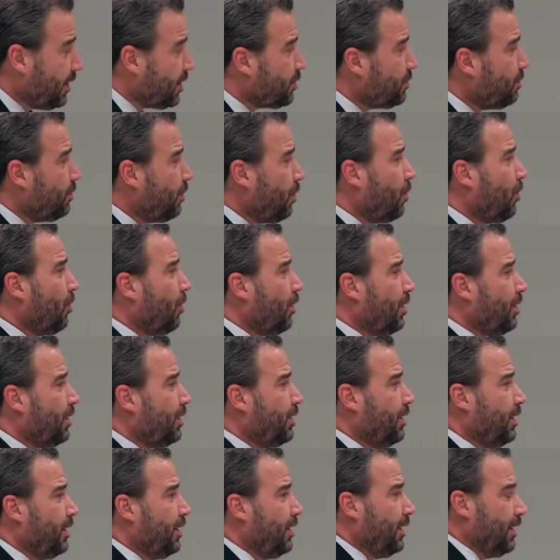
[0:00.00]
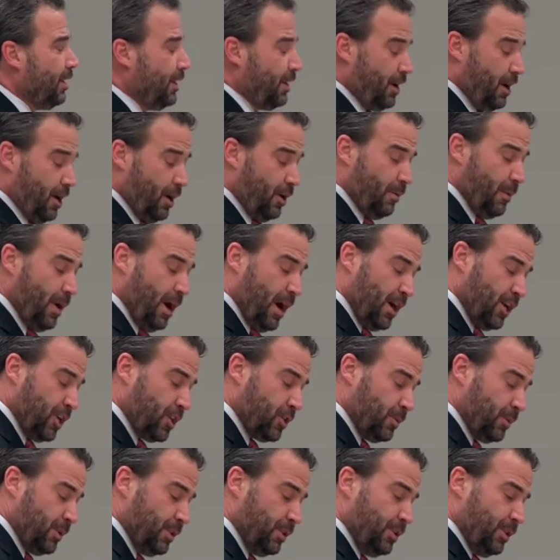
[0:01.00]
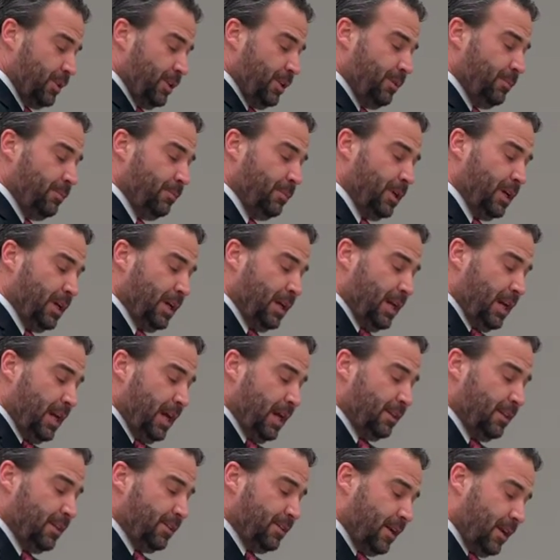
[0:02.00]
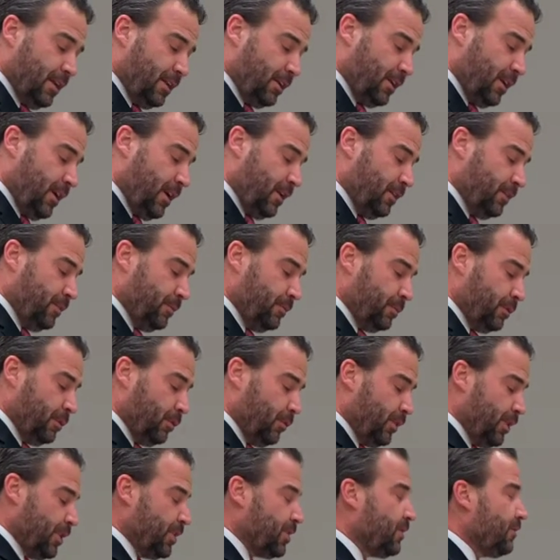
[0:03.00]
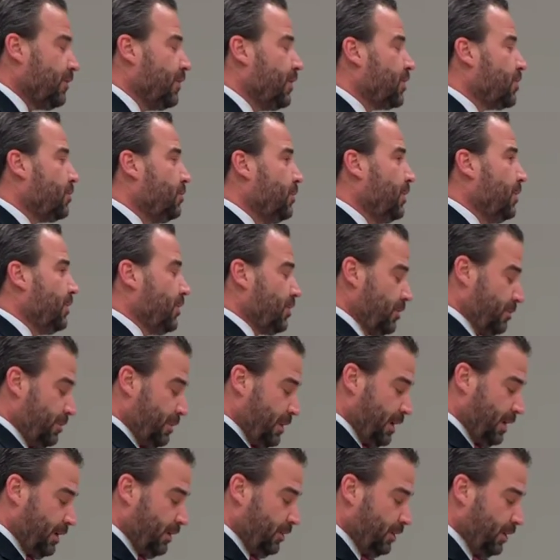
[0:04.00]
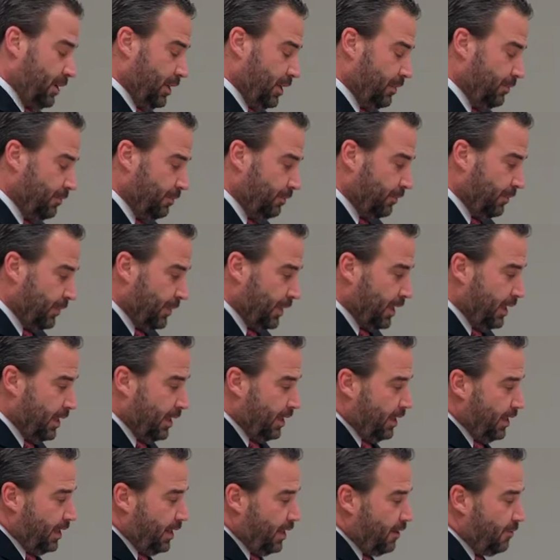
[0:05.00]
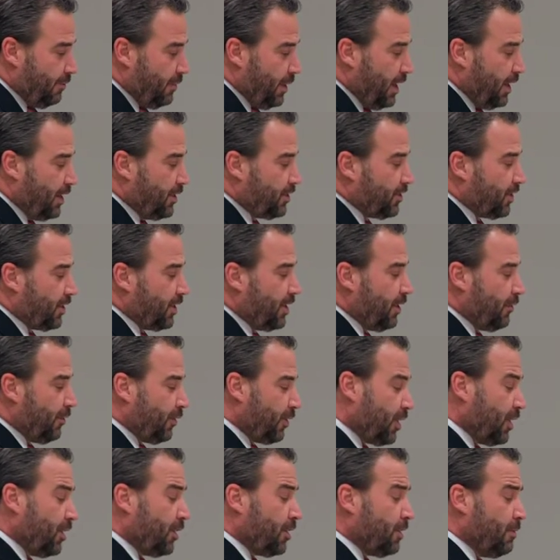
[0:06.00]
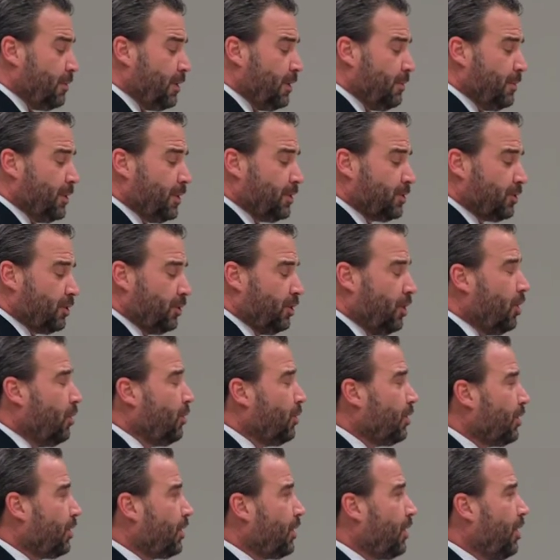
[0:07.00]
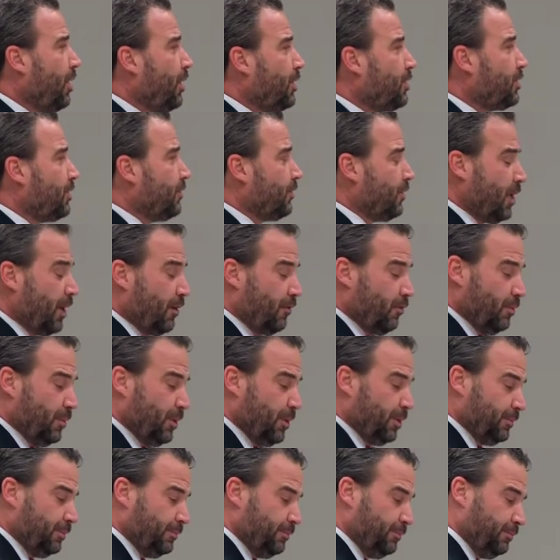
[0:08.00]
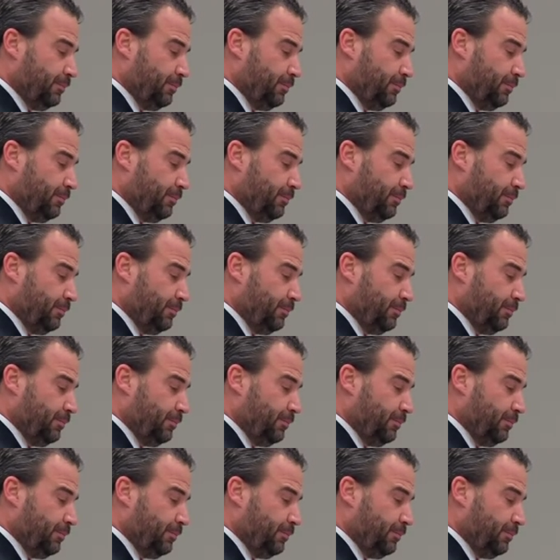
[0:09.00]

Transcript: this board, our management team, and the dedicated employees of this municipality have made a significant commitment to lower the cost of government,